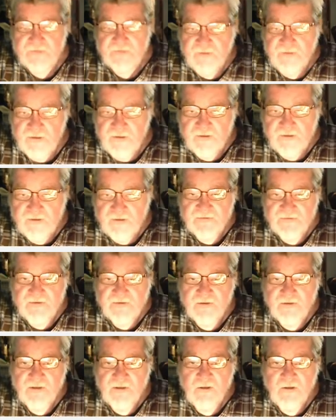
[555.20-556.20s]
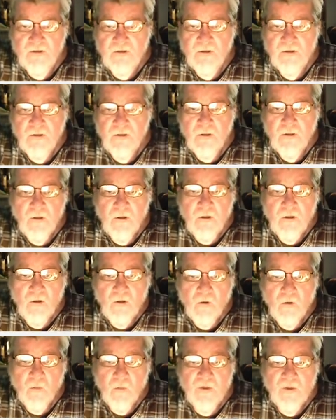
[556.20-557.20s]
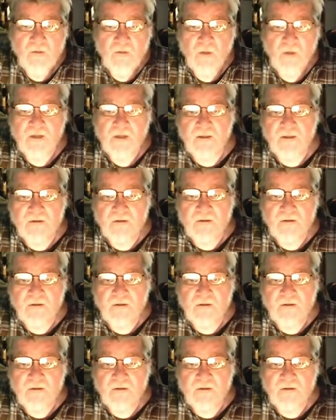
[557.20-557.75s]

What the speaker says: is, we want to